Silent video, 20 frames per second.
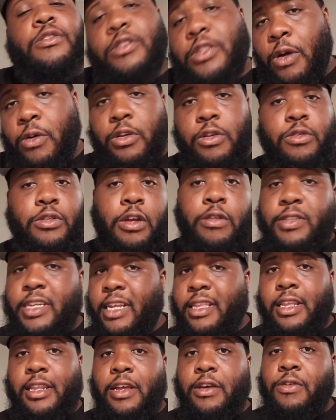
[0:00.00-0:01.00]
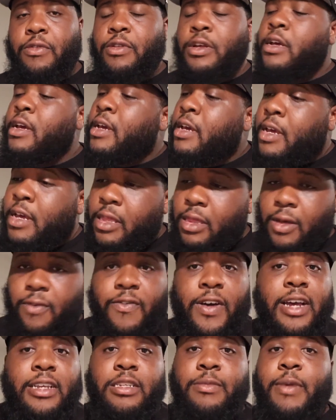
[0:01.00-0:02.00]
Don't you don't take the load. They'll
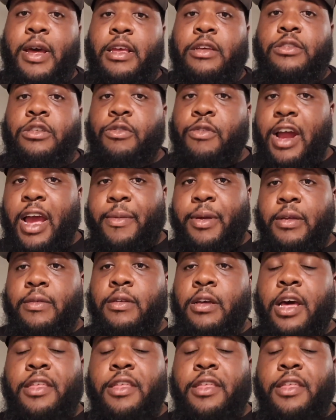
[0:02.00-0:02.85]
find somebody else to grab it.